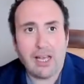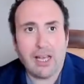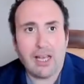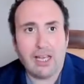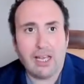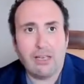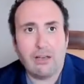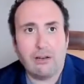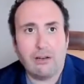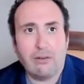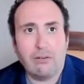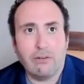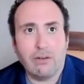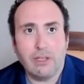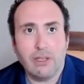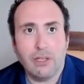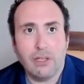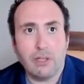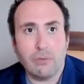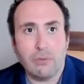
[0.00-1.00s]
you know
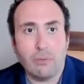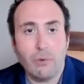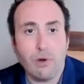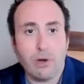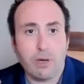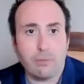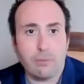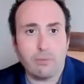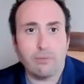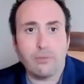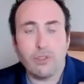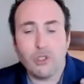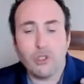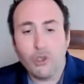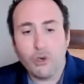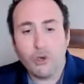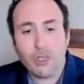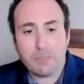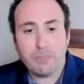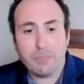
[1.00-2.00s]
that were
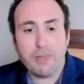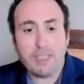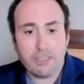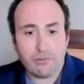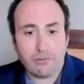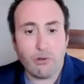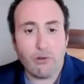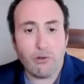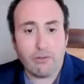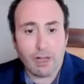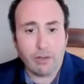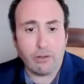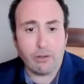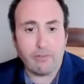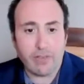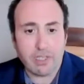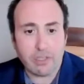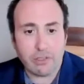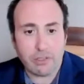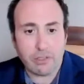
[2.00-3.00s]
too expensive for value
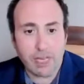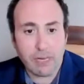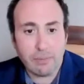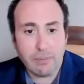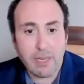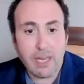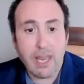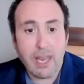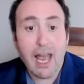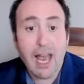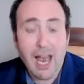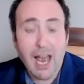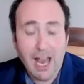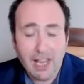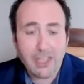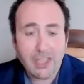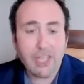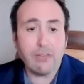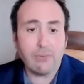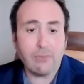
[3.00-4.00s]
investors like me, I
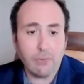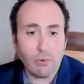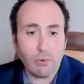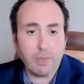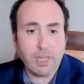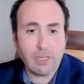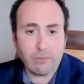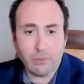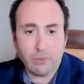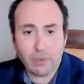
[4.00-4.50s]
think we'll get,